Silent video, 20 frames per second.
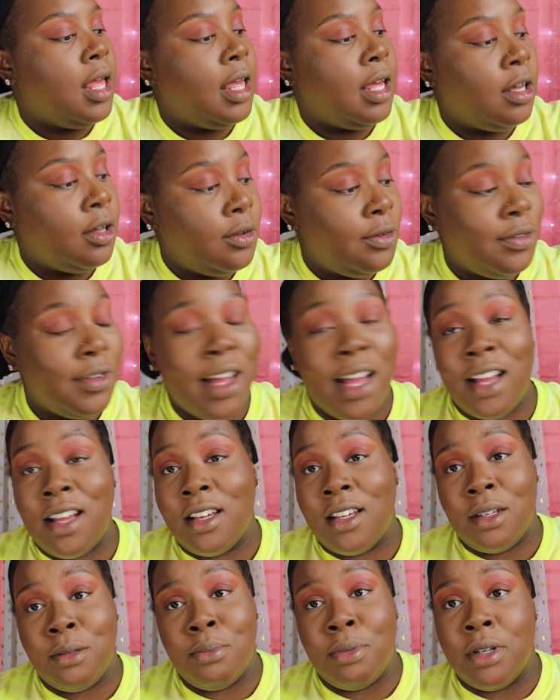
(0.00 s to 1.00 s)
Elf got
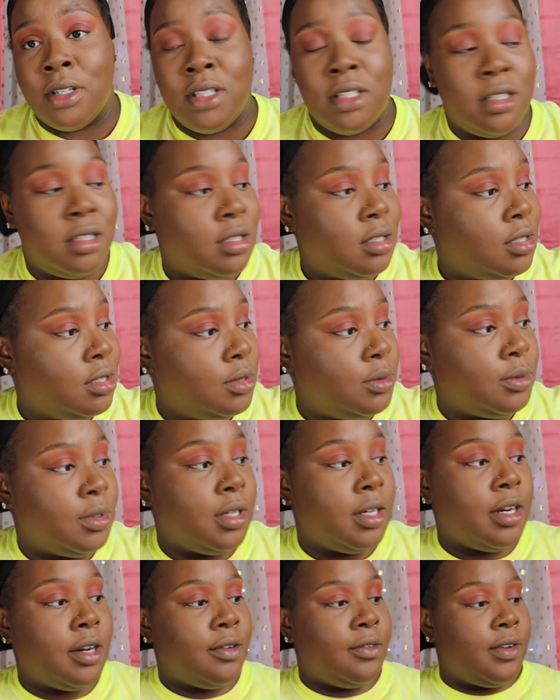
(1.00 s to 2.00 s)
good brushes too,
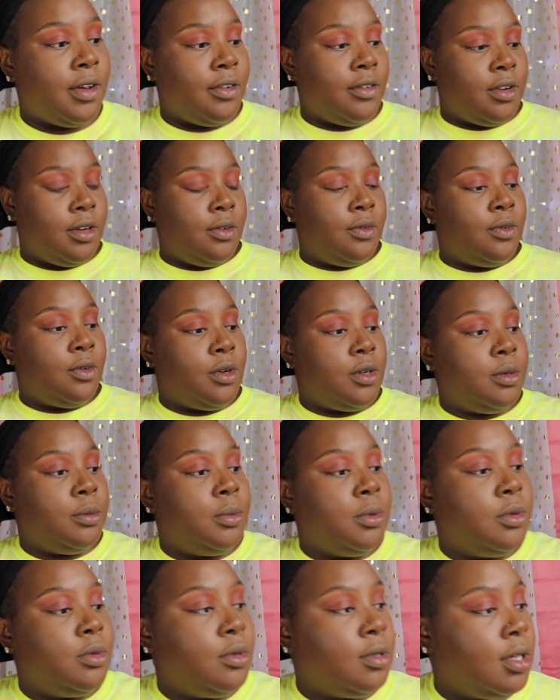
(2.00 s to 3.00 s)
and they're very
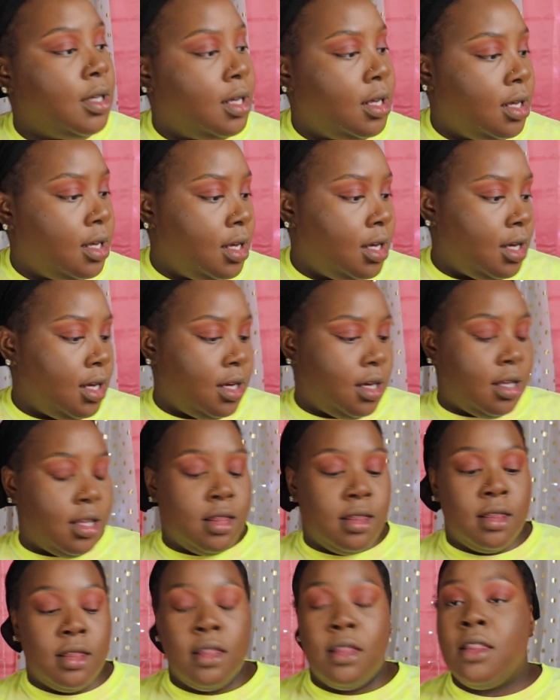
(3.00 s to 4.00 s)
affordable.
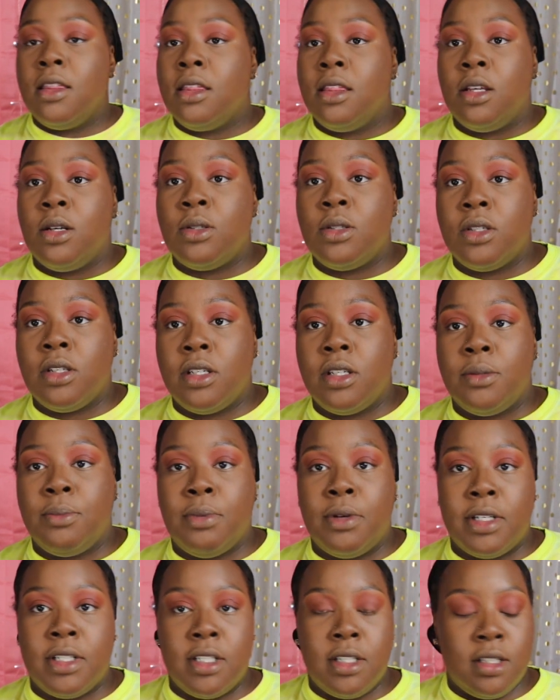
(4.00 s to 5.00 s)
And those are the
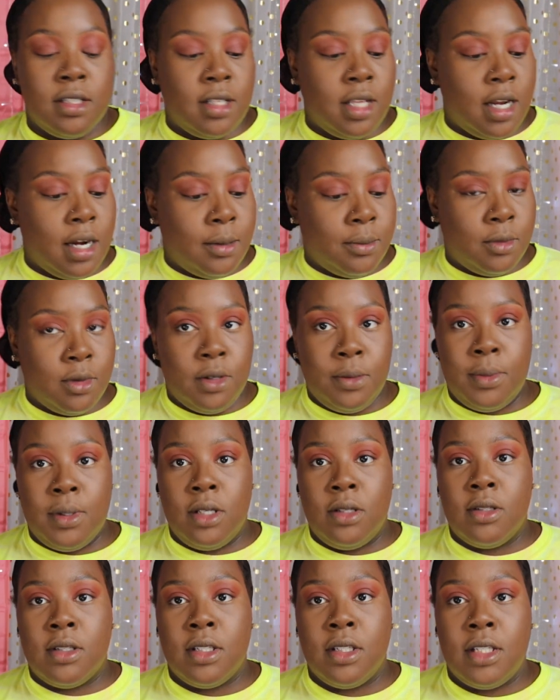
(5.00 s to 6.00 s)
brushes that I'm going to be
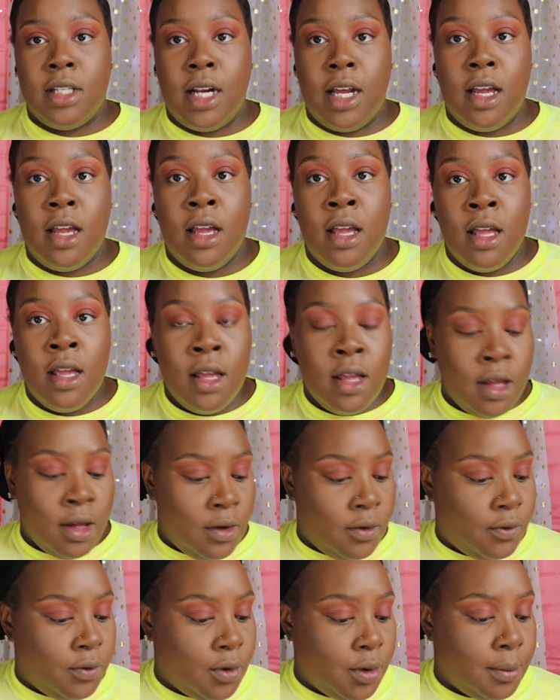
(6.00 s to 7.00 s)
using today
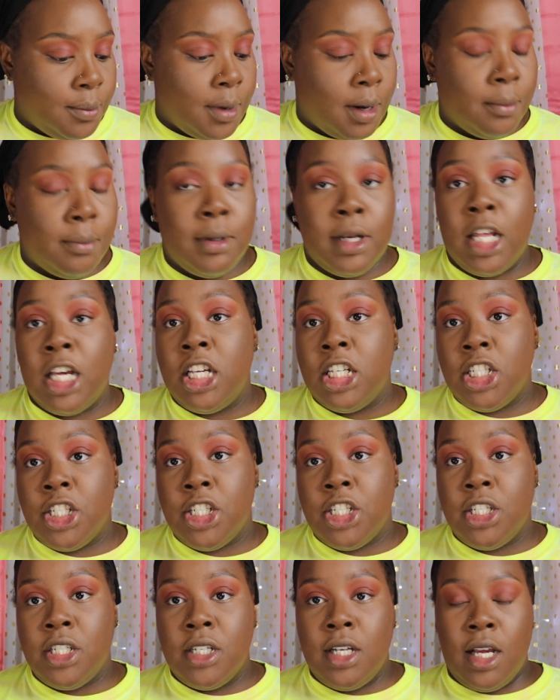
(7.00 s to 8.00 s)
for my
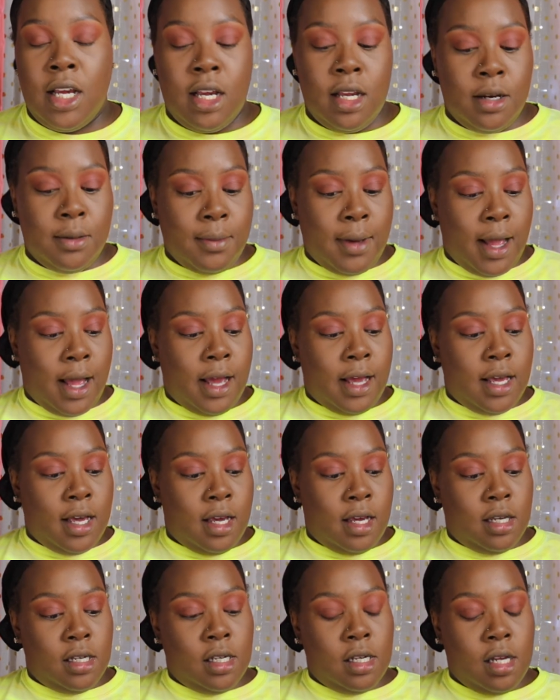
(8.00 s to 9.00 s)
blush and
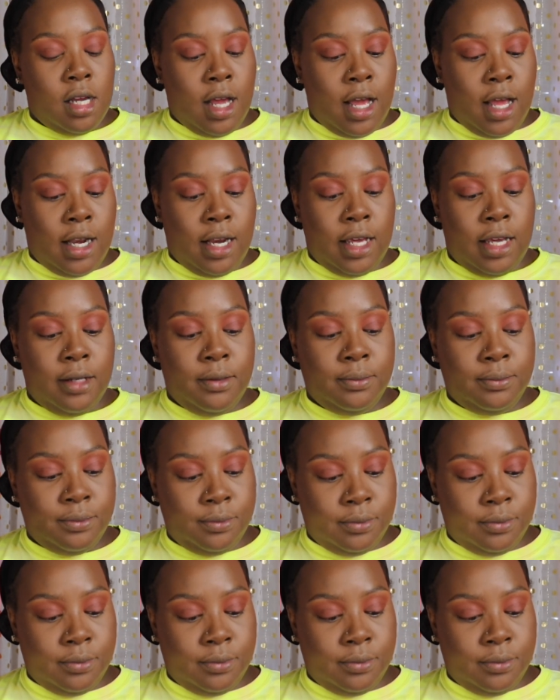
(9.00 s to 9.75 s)
my highlight.